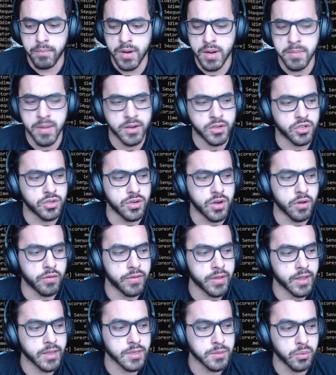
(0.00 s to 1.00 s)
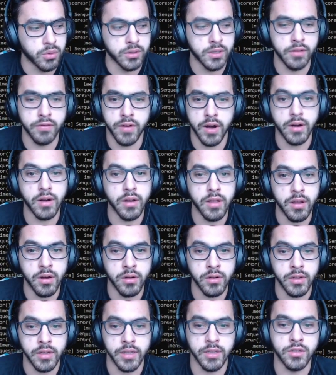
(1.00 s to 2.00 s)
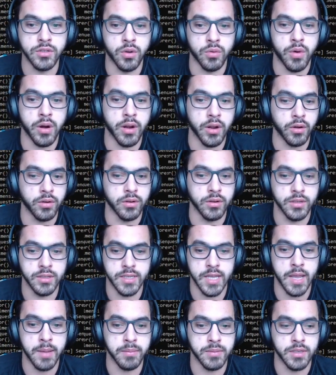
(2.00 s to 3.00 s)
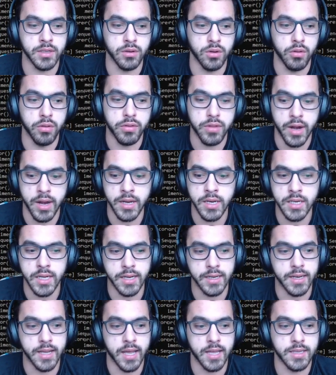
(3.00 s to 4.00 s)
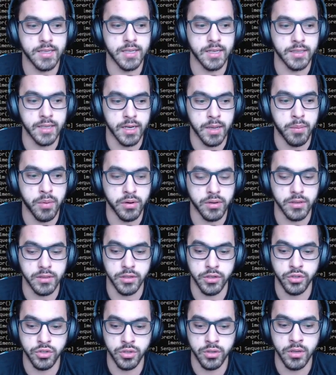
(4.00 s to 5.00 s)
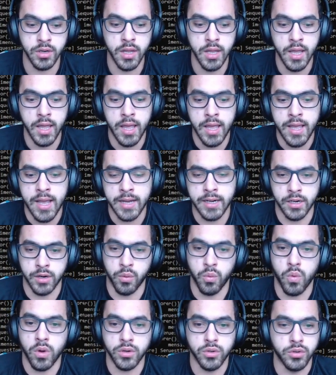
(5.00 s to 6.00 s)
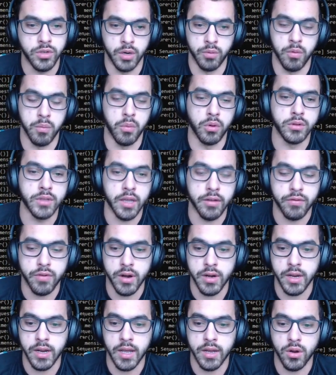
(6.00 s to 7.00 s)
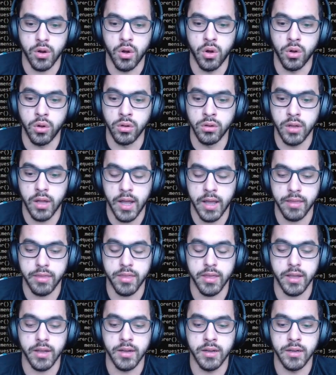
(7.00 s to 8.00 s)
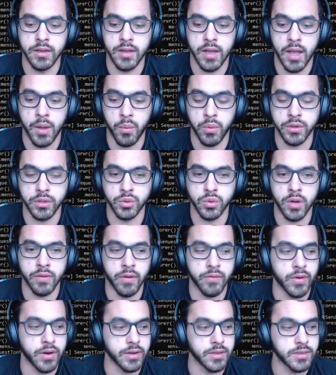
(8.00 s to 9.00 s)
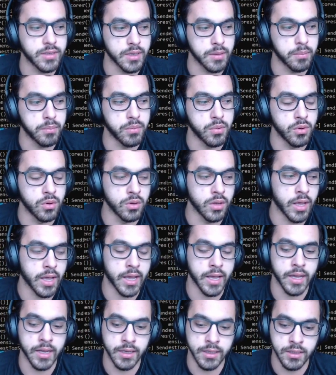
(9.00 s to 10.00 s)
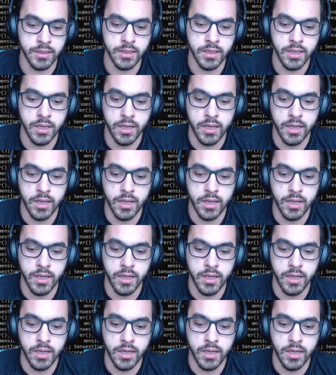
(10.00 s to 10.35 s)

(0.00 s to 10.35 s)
pretty much nothing is multi-threaded here. It's all running on the same single thread, and that's a deliberate decision. I didn't want to deal with multi-threading at all. I think I wanted to have a very simple and